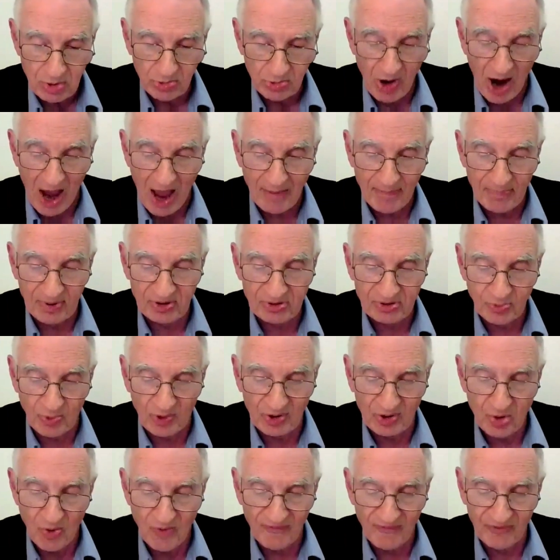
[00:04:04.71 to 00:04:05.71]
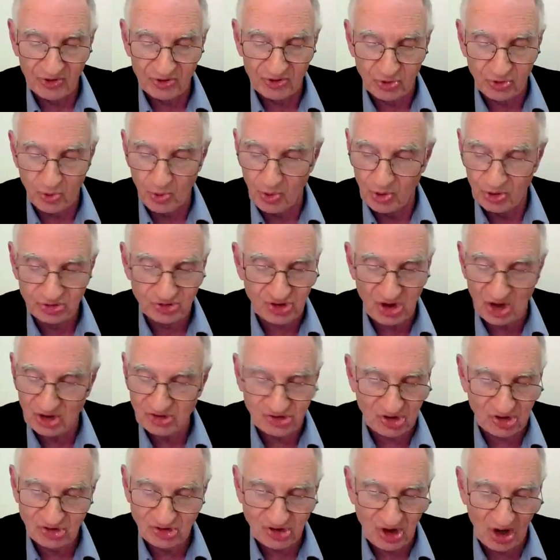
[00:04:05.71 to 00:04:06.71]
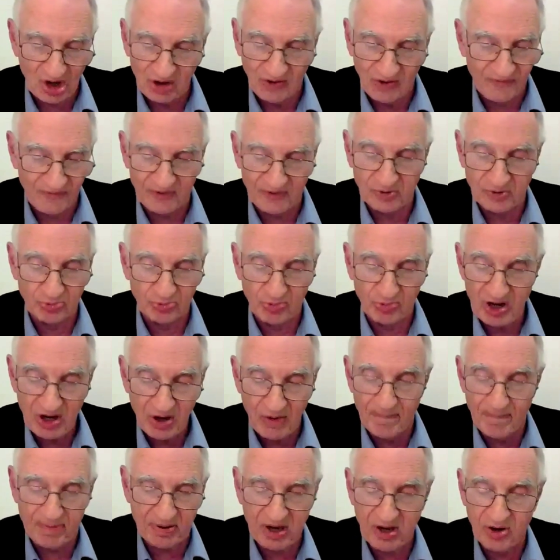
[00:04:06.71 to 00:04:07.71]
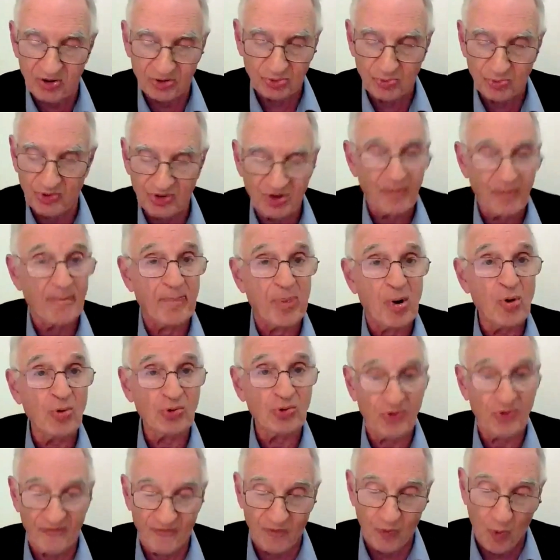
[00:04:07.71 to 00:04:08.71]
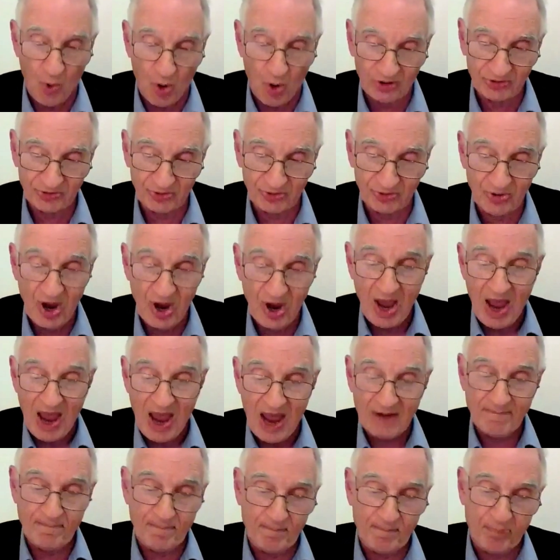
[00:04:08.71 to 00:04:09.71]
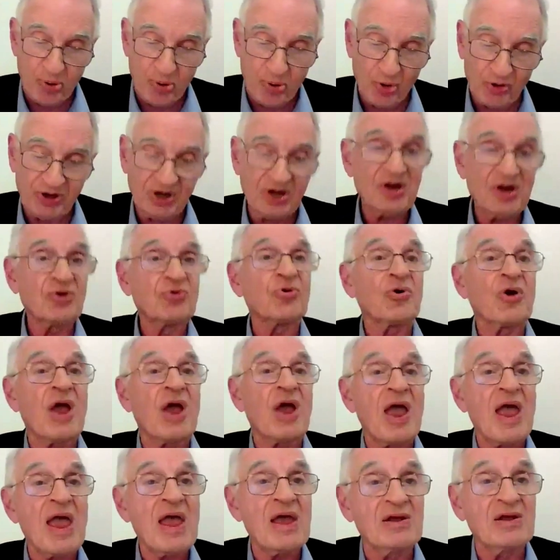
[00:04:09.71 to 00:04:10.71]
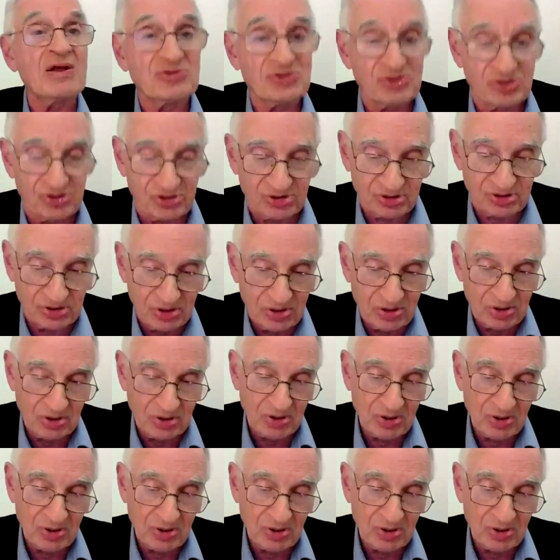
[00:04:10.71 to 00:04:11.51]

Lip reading: Rabbit went over to her just as Elephant reappeared with a bowl of water and put it in her hands.